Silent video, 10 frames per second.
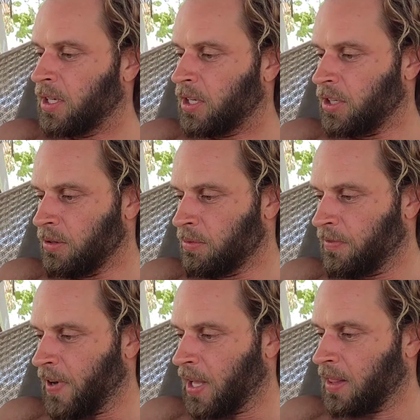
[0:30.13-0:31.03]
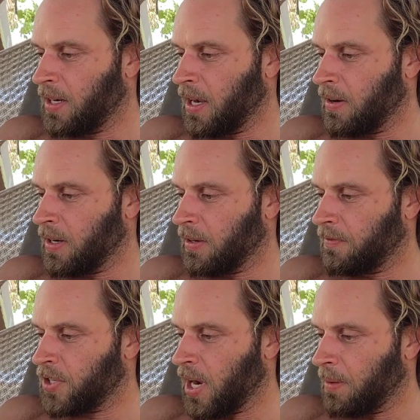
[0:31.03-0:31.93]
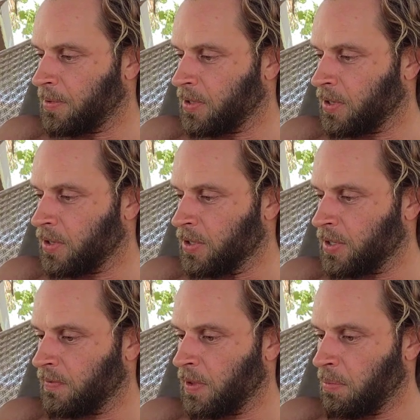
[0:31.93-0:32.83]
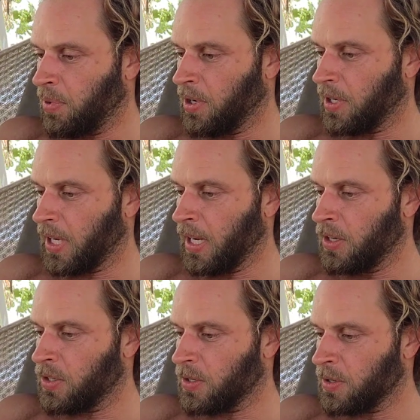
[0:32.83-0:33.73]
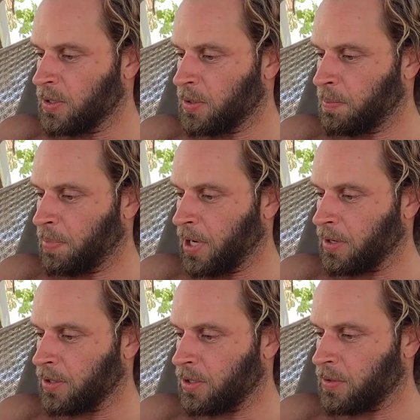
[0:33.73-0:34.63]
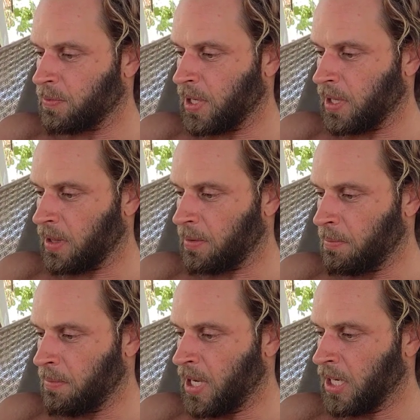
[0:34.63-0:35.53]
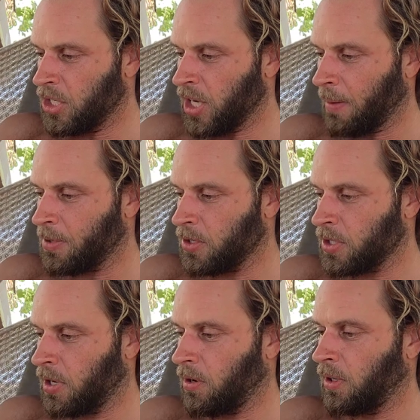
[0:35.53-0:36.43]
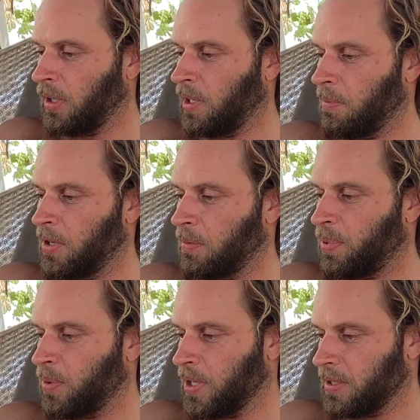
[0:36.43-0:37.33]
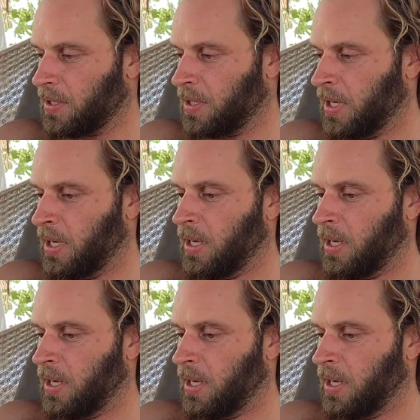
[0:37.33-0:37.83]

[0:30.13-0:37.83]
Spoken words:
You will find the narrative chapters of the book interspersed with mini chapters called liminal points.